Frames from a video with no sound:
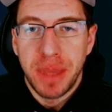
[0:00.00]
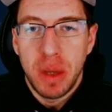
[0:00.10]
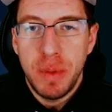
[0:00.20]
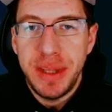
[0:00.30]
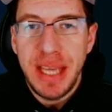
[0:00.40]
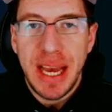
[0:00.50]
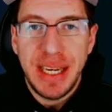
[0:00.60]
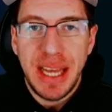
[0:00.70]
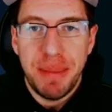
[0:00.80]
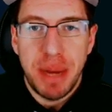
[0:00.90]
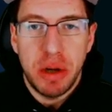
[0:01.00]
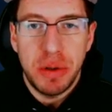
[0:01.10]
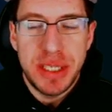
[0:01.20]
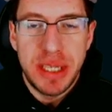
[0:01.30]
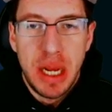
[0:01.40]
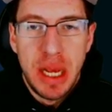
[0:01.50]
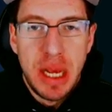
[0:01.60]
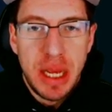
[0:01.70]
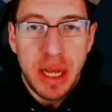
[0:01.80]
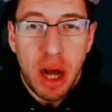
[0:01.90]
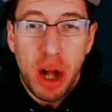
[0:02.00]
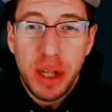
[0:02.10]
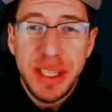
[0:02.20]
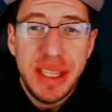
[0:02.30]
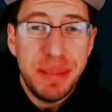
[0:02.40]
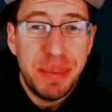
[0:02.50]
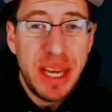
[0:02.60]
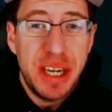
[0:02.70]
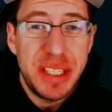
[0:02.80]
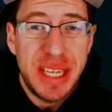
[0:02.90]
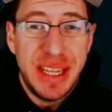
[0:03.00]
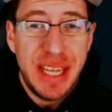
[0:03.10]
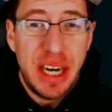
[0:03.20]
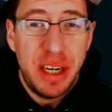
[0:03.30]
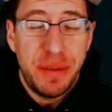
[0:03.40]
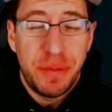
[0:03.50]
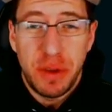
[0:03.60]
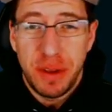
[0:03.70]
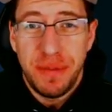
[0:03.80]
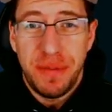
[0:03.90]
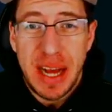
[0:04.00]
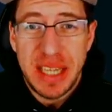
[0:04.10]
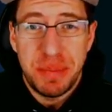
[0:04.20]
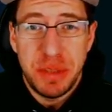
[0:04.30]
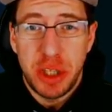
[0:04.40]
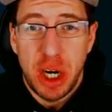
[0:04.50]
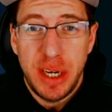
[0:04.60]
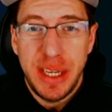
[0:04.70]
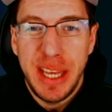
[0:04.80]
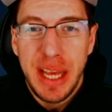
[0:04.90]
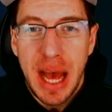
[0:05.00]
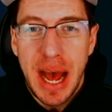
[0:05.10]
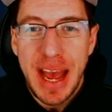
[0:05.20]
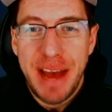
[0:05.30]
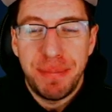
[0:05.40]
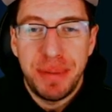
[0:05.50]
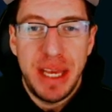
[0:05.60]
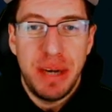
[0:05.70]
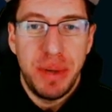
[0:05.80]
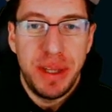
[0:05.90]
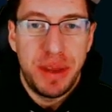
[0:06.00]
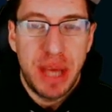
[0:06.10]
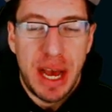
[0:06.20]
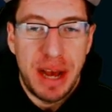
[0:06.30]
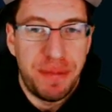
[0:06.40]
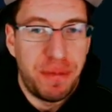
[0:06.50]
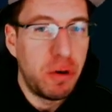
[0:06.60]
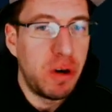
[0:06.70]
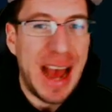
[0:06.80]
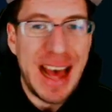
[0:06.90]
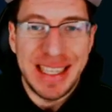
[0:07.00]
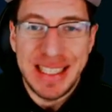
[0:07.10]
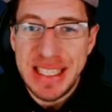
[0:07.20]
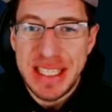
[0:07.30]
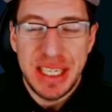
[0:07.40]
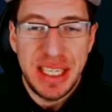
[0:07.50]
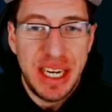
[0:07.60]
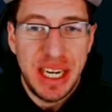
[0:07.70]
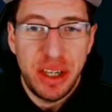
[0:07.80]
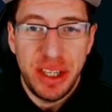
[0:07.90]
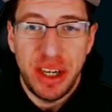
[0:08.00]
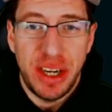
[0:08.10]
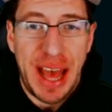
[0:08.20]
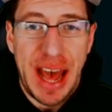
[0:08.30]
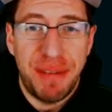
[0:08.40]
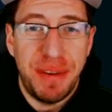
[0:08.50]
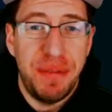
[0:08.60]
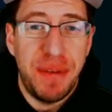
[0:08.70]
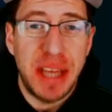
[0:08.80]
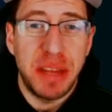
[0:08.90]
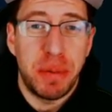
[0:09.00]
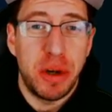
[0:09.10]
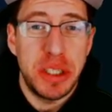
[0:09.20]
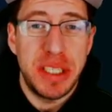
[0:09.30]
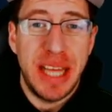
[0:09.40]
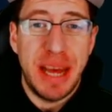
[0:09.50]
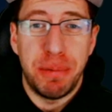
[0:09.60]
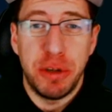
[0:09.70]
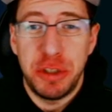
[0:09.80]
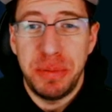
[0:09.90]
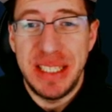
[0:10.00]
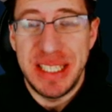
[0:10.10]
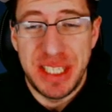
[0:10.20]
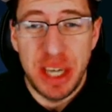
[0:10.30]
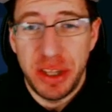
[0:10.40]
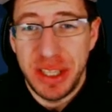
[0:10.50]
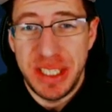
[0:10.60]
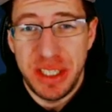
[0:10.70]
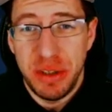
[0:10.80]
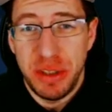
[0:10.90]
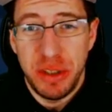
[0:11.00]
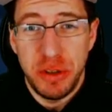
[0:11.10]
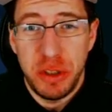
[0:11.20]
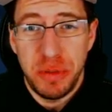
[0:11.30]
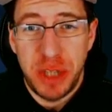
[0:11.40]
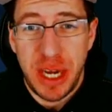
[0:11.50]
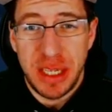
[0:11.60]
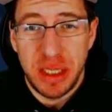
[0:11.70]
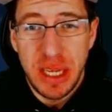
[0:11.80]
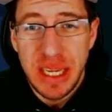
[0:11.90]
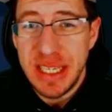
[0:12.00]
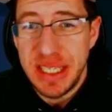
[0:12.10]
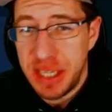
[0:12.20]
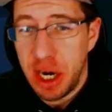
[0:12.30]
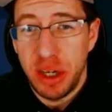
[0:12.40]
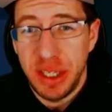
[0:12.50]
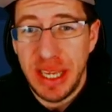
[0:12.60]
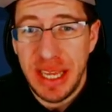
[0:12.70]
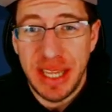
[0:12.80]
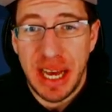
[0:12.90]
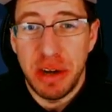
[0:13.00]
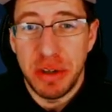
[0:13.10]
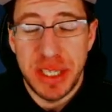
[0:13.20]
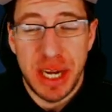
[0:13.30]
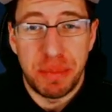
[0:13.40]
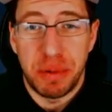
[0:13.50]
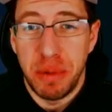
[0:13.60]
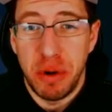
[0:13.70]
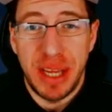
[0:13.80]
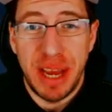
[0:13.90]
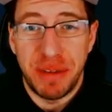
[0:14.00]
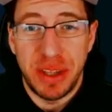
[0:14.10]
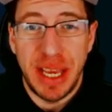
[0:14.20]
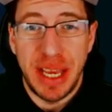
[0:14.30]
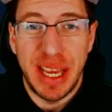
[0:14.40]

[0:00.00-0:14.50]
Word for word: With the end game house, all of the players in there, for the vast majority, I have played with for at least a year, year and a half. In fact, the person that pushed me to start this YouTube channel is currently in the house promoting everything.